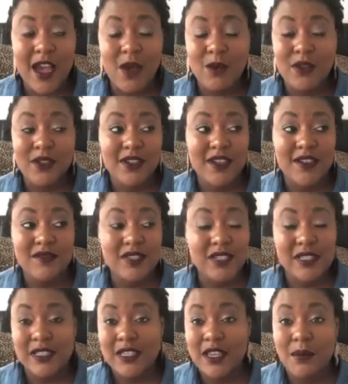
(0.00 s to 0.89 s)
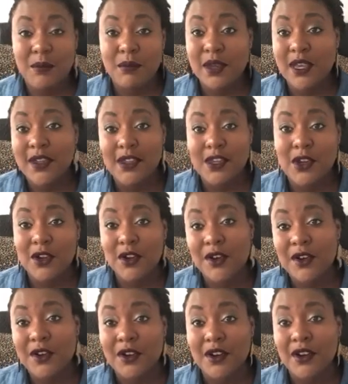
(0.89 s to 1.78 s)
I would love to see a mini
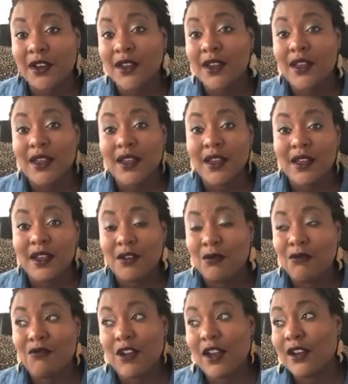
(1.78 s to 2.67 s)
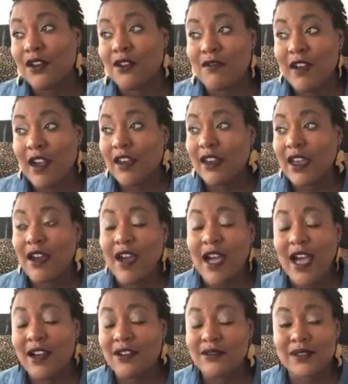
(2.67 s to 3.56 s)
her running around our
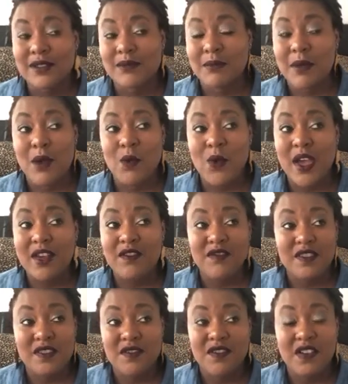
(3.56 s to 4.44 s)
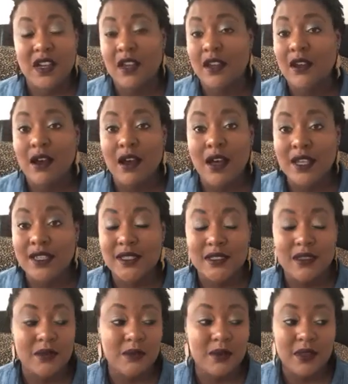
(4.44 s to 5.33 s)
house. My wife is fucking
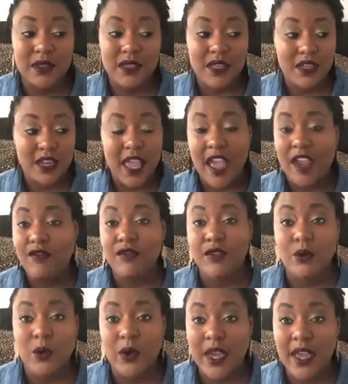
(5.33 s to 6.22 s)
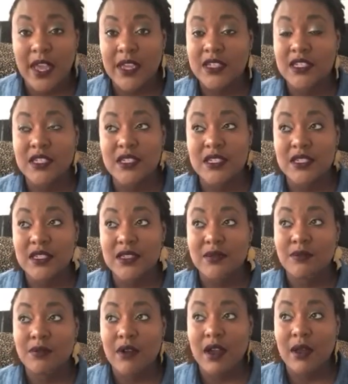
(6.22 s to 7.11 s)
awesome in every way.
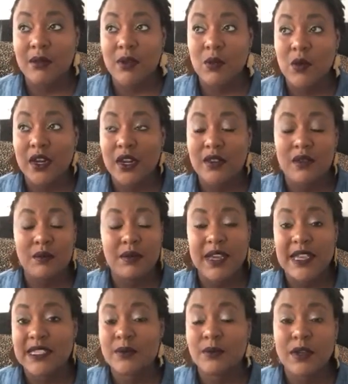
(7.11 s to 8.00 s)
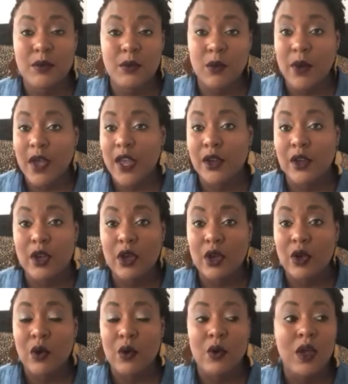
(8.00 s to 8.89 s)
She's probably one of the best people I
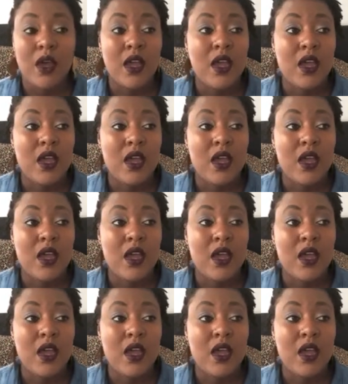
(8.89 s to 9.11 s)
know.